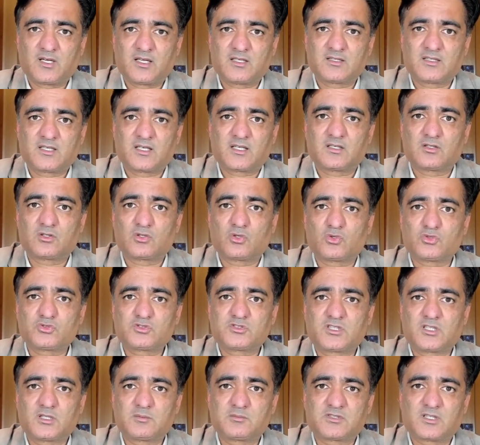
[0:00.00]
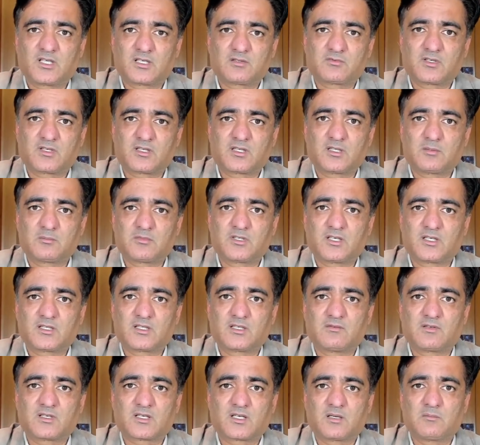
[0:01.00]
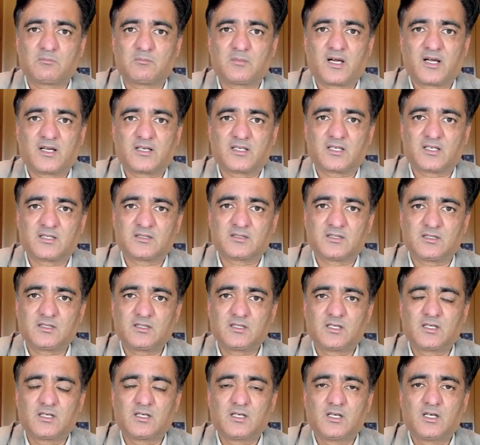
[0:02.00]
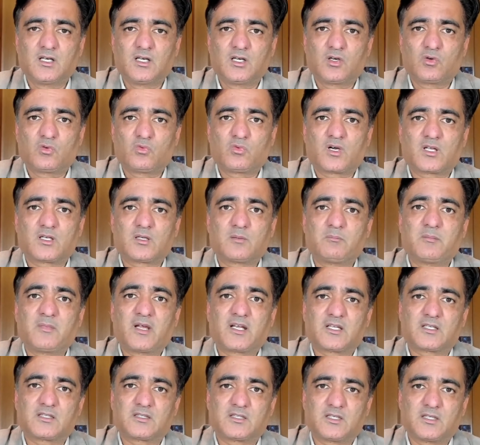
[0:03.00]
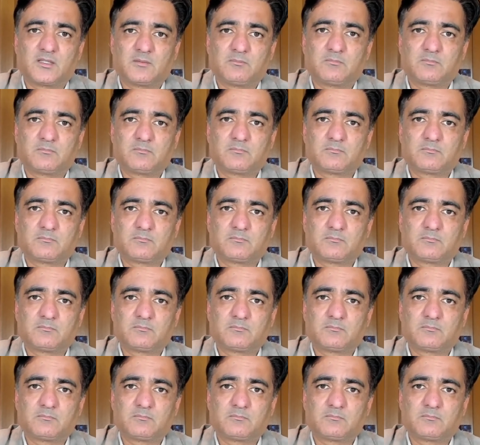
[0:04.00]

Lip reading: and then those themes that were similar, they were combined under one meta theme.